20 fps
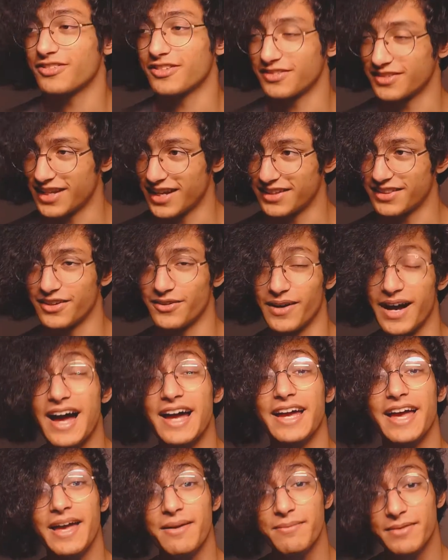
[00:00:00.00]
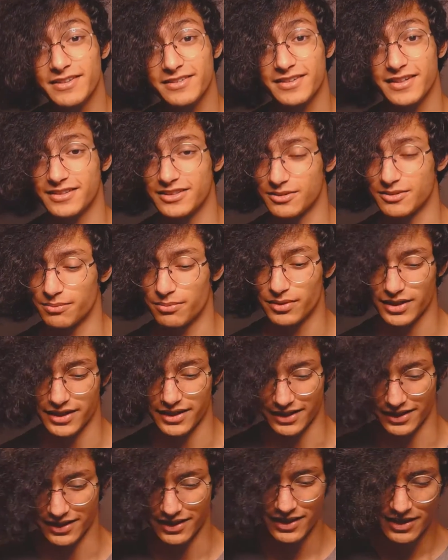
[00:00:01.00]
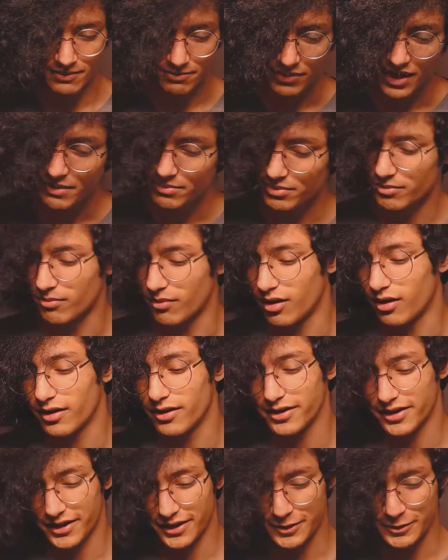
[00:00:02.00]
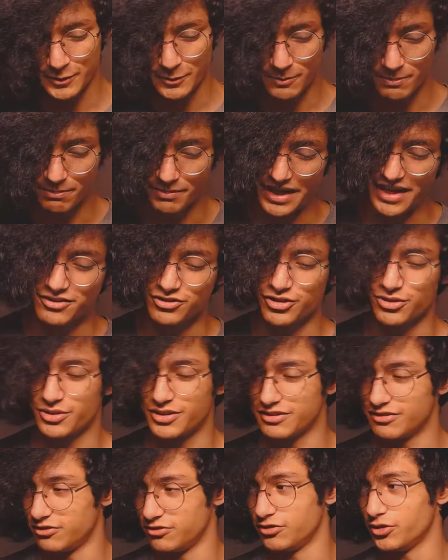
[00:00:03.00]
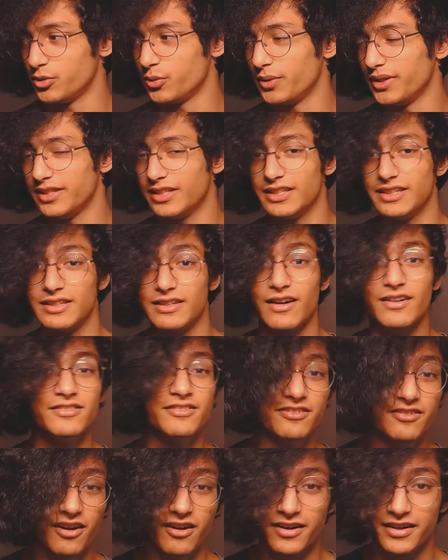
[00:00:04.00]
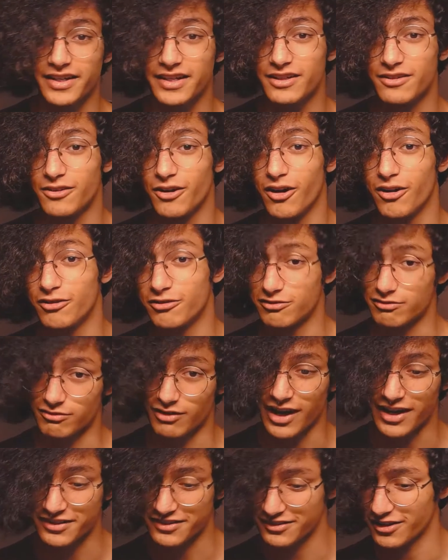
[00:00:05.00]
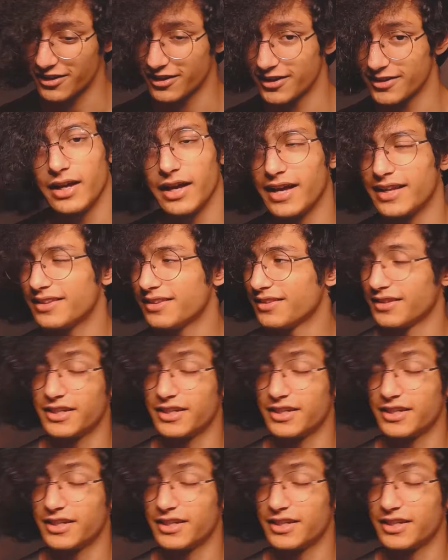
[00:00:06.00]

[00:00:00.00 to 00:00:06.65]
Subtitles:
aside though, I am excited to play Paper Mario, Banjo-Kazooie, Gunstar Heroes, Rystar, and